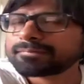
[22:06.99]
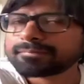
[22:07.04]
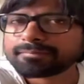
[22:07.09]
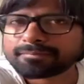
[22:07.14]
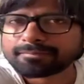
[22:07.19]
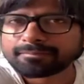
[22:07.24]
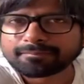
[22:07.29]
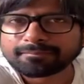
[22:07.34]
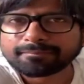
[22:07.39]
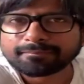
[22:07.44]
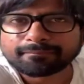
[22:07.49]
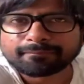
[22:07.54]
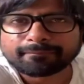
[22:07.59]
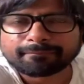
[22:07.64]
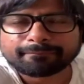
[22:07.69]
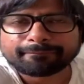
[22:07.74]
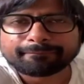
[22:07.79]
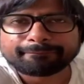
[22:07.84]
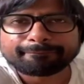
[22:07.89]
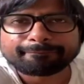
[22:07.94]

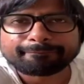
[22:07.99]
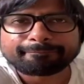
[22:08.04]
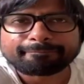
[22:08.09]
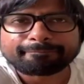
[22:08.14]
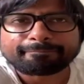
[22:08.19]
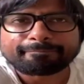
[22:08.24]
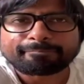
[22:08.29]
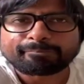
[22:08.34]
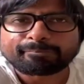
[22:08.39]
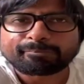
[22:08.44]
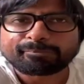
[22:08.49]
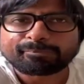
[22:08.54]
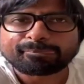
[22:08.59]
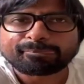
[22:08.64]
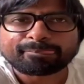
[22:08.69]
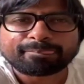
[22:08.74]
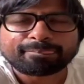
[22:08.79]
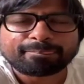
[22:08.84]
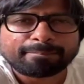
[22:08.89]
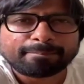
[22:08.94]

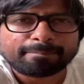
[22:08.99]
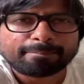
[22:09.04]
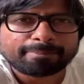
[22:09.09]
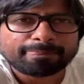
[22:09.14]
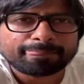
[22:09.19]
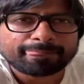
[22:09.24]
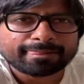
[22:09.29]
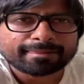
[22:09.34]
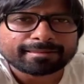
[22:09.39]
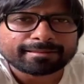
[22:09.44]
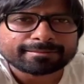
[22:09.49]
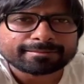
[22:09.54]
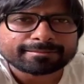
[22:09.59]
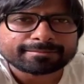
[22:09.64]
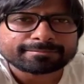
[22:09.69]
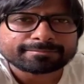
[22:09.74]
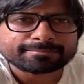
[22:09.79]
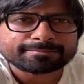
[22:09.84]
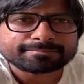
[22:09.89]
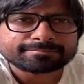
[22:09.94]

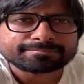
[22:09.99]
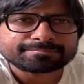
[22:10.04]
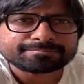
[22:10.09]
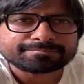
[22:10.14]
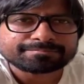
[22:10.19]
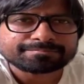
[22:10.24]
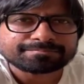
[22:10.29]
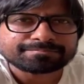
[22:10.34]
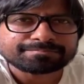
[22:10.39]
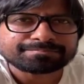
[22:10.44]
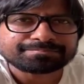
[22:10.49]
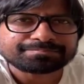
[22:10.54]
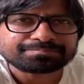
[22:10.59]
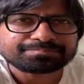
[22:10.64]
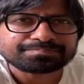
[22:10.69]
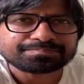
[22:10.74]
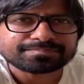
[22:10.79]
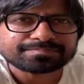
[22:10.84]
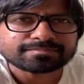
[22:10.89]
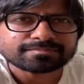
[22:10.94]

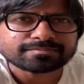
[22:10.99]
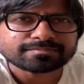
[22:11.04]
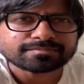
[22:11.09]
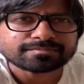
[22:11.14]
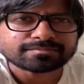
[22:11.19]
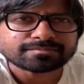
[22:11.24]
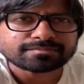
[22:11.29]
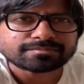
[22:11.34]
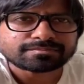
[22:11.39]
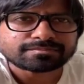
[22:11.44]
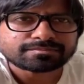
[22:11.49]
(not speaking)